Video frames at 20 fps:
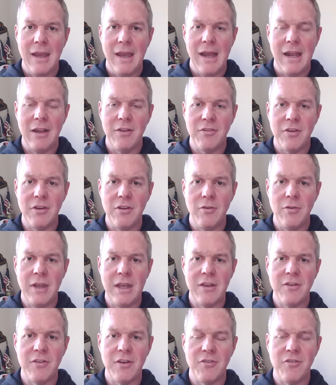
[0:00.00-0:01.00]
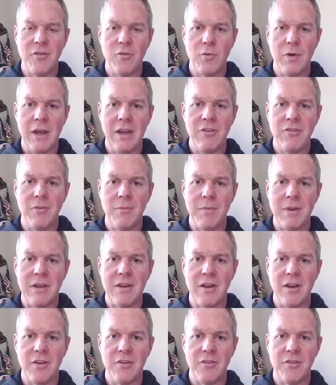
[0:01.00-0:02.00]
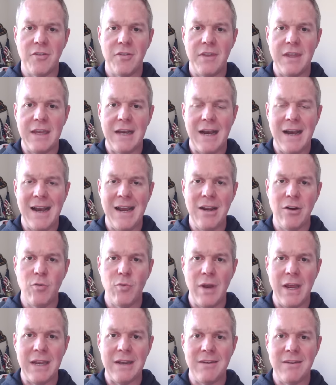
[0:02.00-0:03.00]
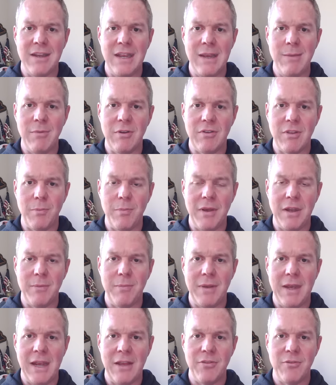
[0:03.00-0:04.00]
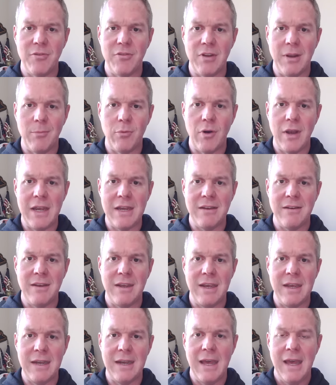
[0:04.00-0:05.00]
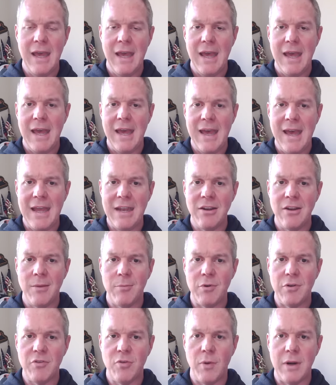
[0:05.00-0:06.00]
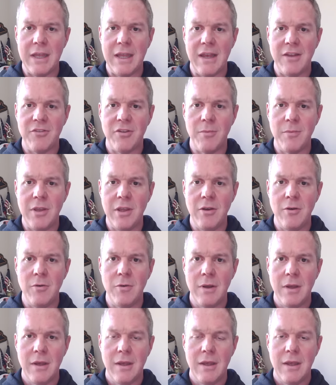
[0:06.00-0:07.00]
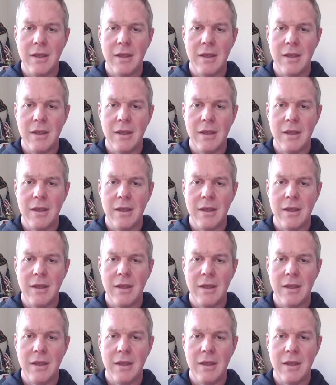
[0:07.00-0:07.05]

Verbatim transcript: And it's a unique situation because the higher-ranked team is the Pitt Panthers, number eighteen, at number twenty S M U.